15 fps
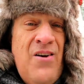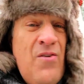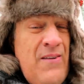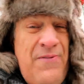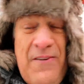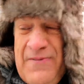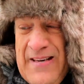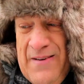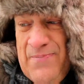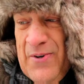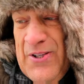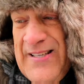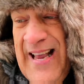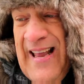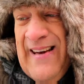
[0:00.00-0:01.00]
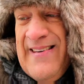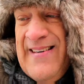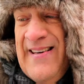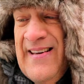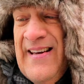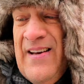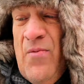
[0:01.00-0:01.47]
Only
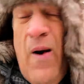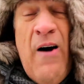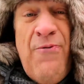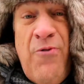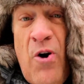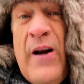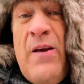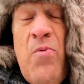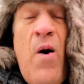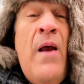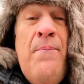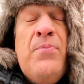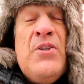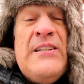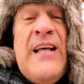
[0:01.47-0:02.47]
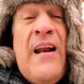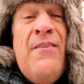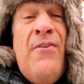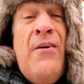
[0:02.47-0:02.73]
15%, while 41%